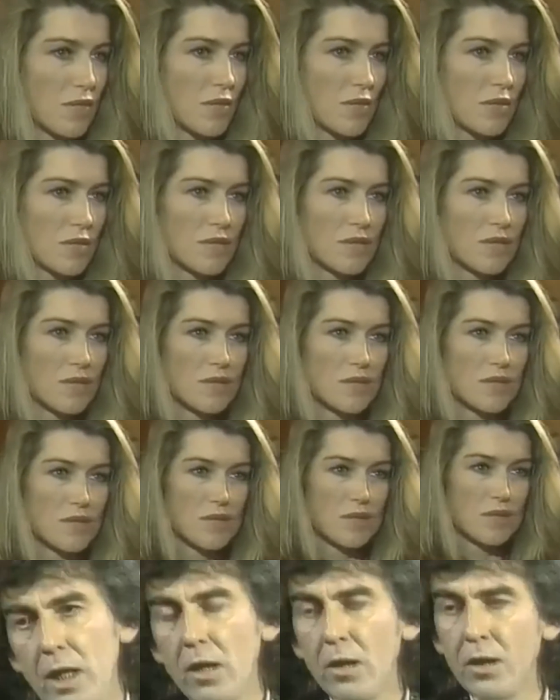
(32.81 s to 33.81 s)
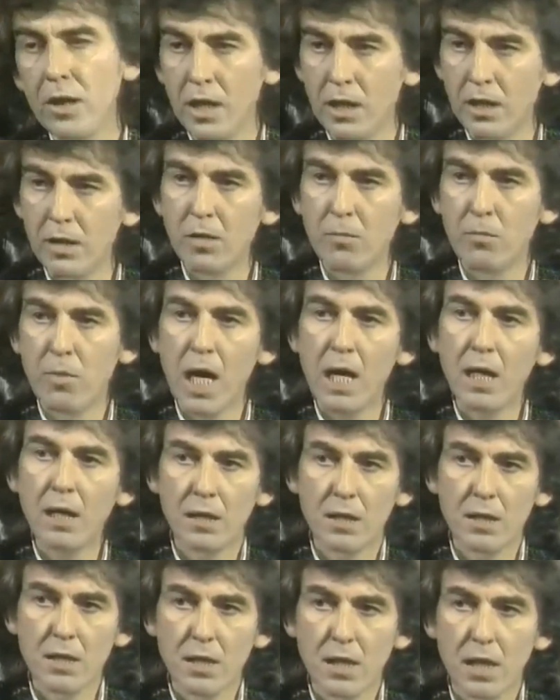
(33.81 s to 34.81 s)
I think on in the
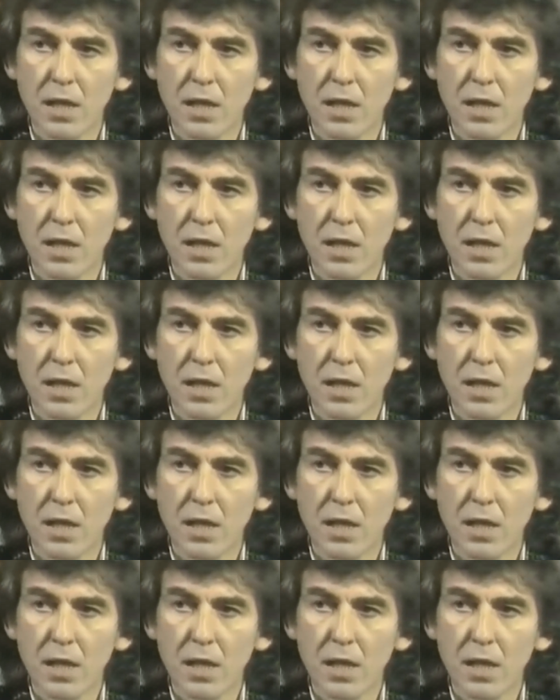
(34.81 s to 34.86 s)
balance,